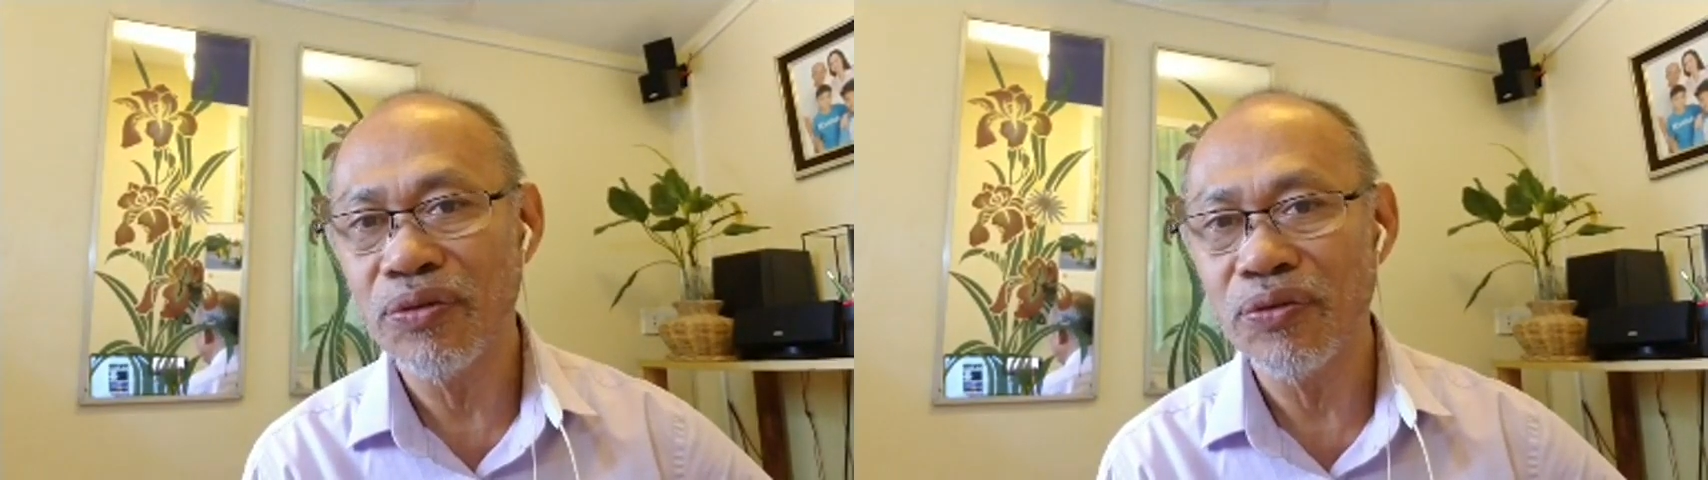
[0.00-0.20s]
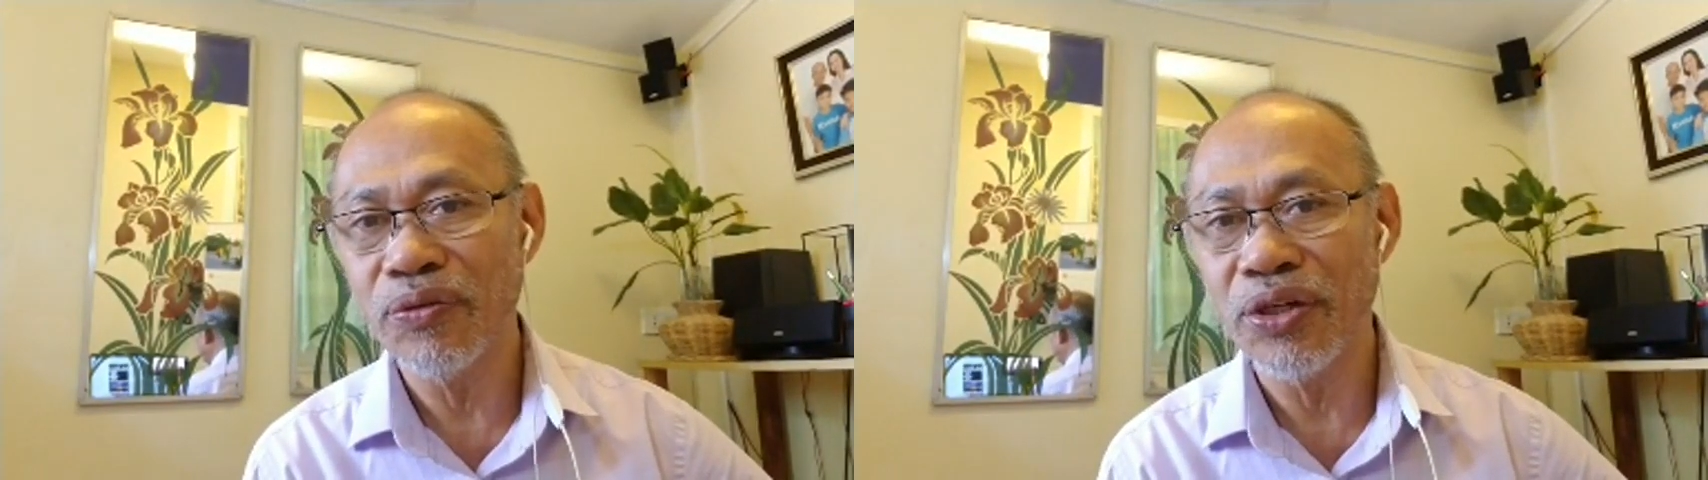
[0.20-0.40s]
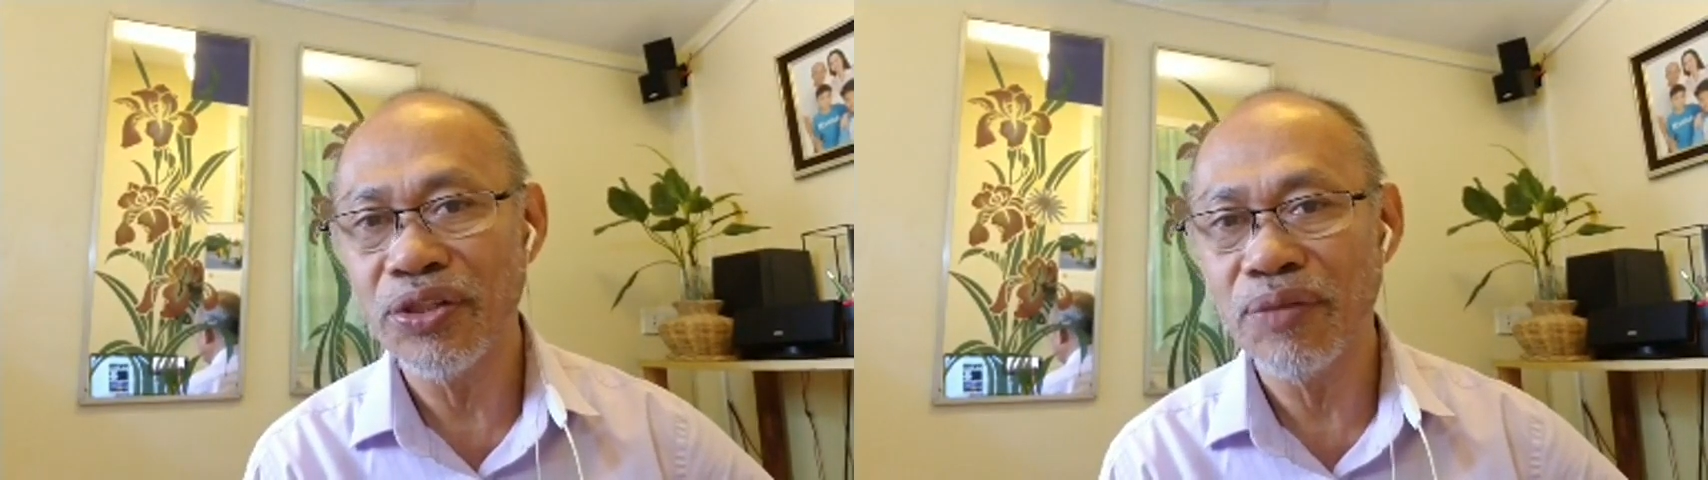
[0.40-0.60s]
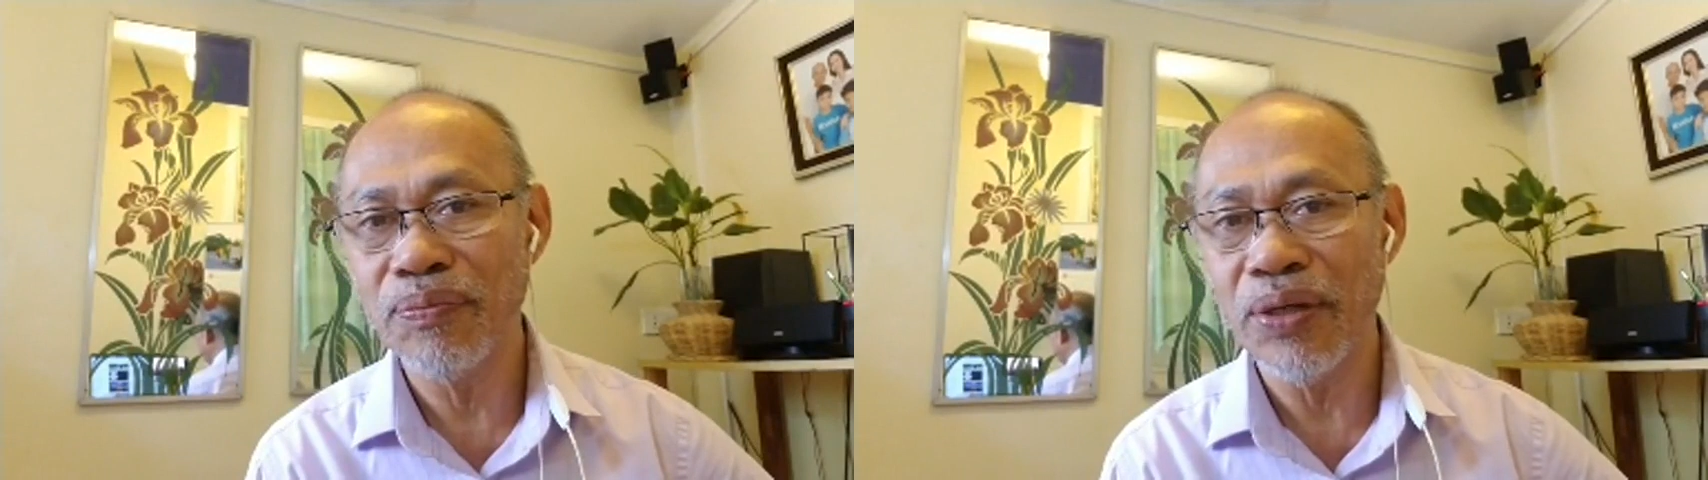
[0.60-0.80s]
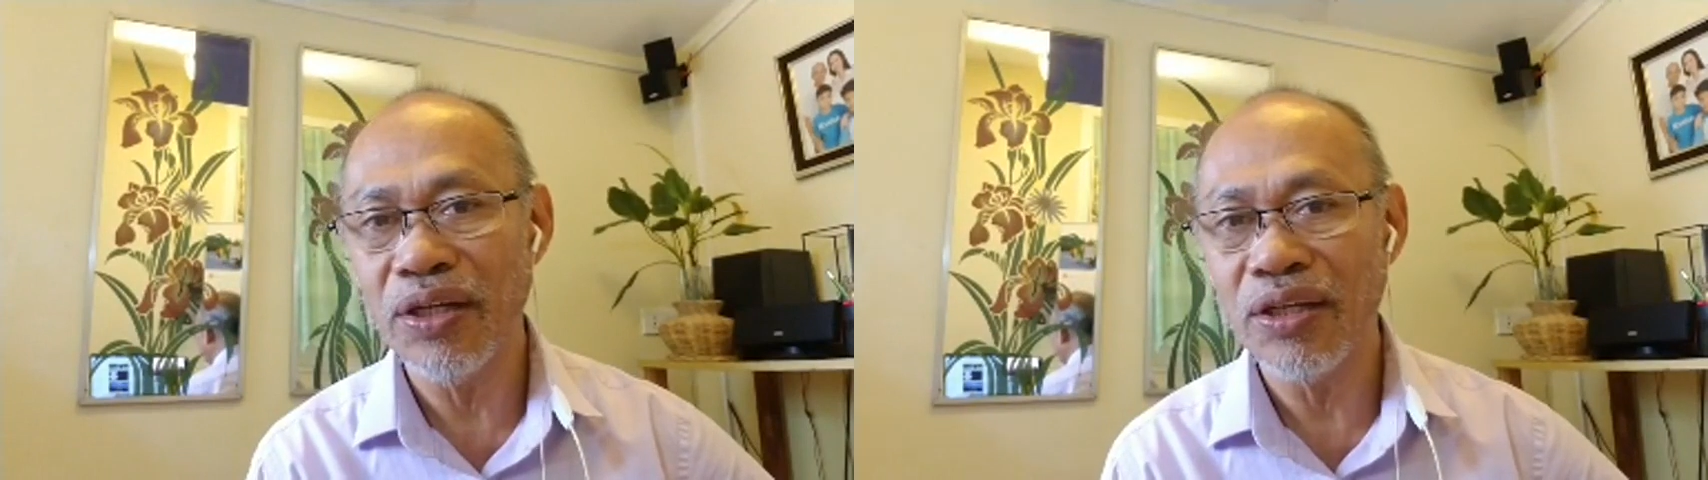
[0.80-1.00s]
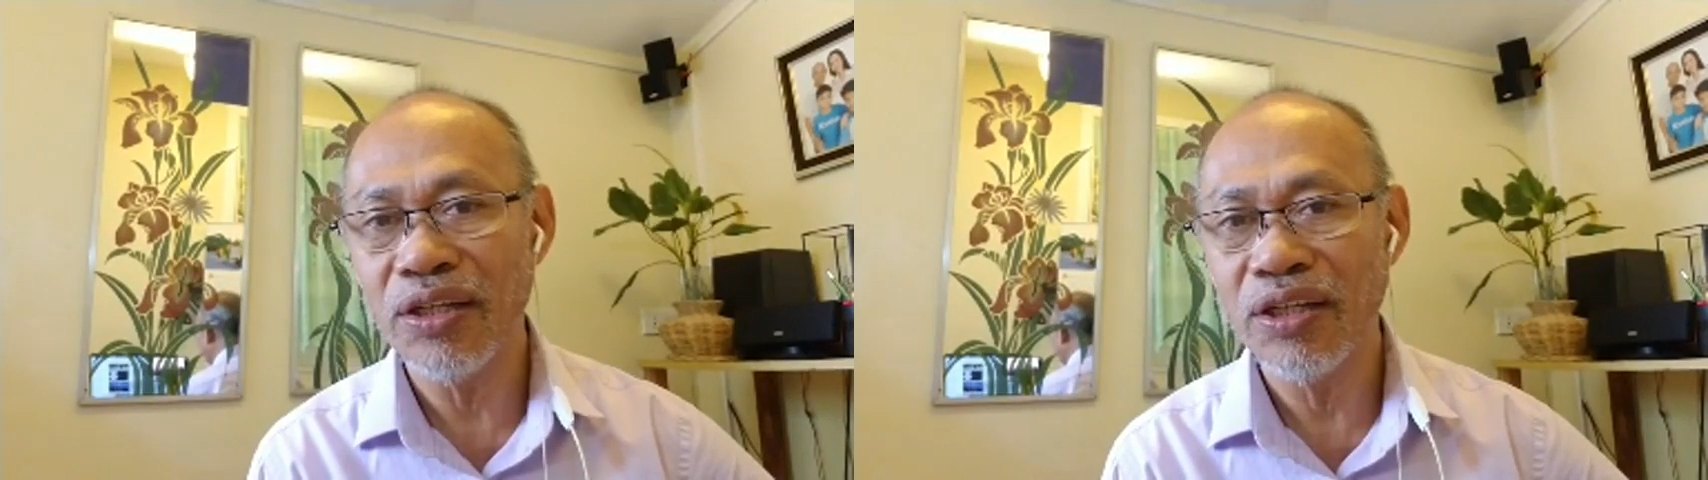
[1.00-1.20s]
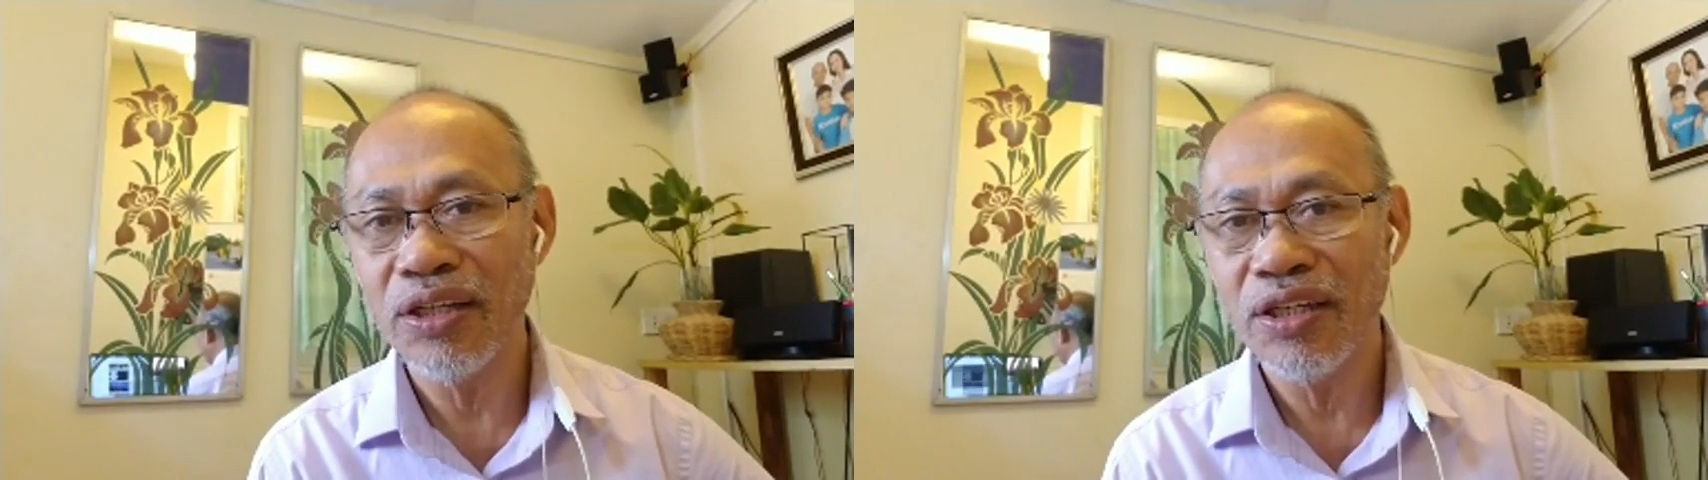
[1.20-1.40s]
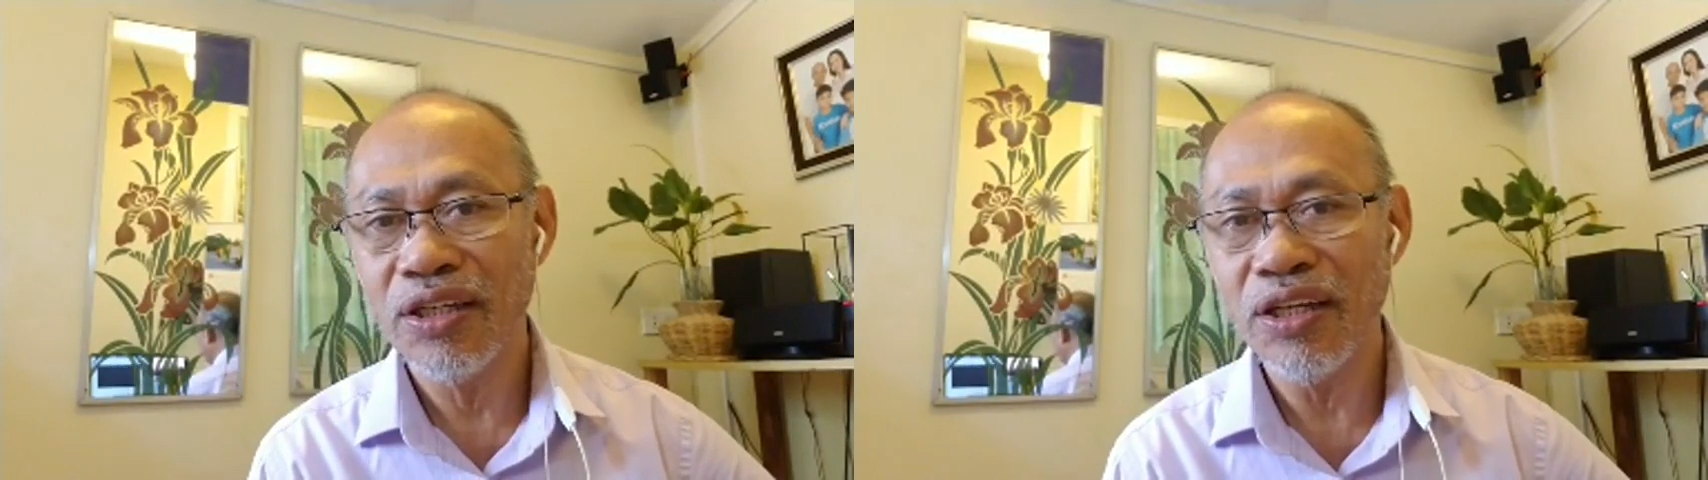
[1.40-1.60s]
worshiping
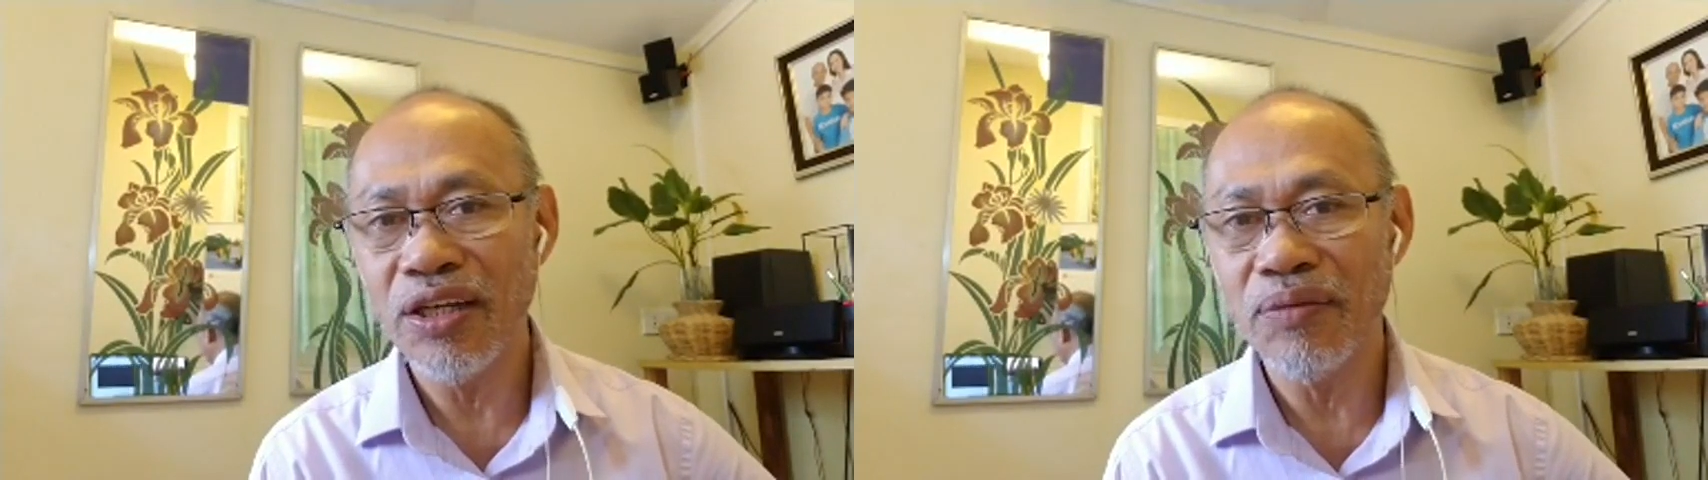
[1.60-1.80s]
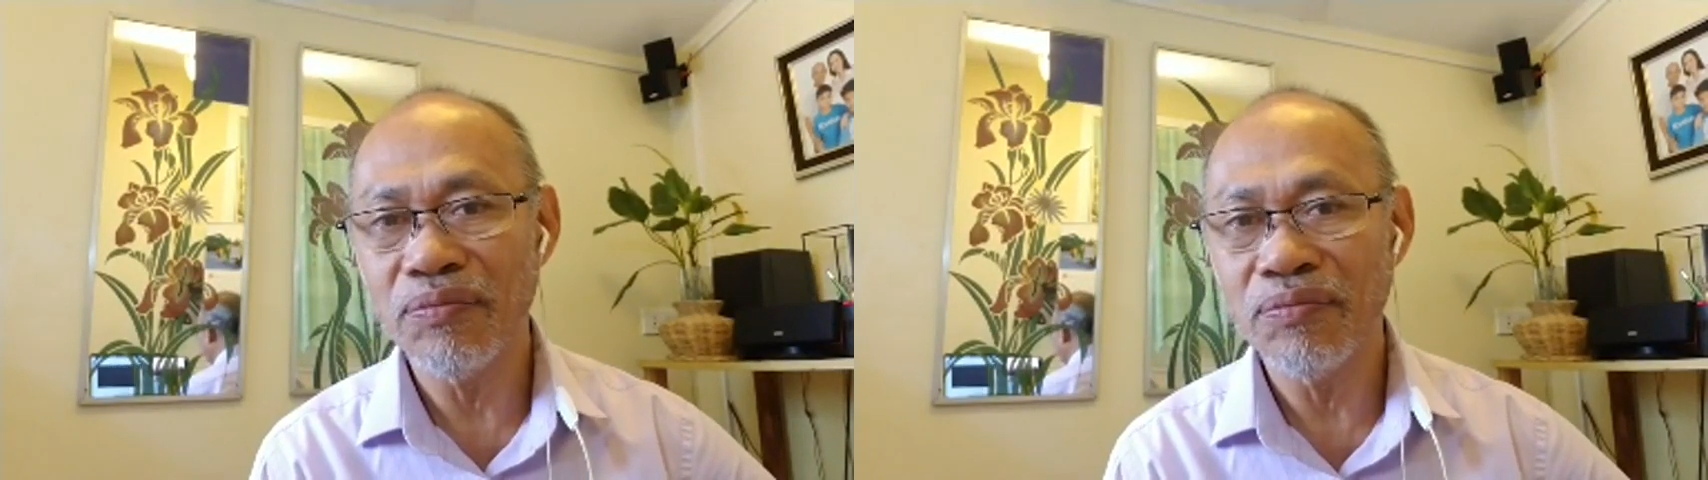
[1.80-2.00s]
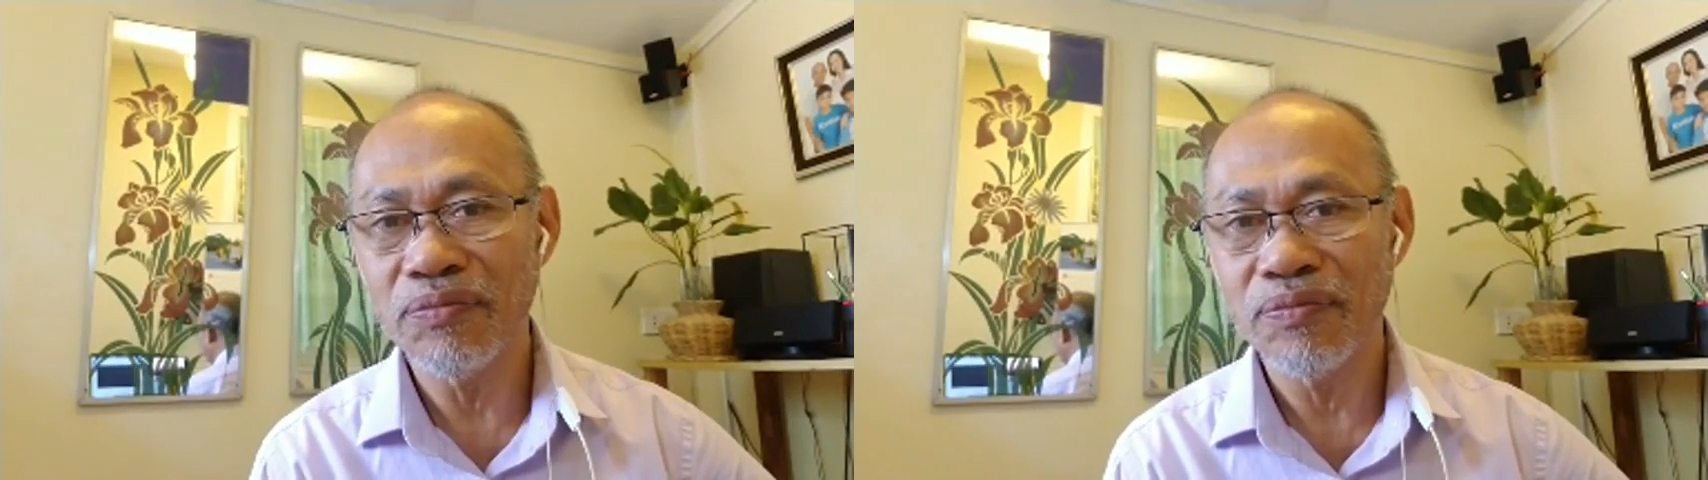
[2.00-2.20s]
Him.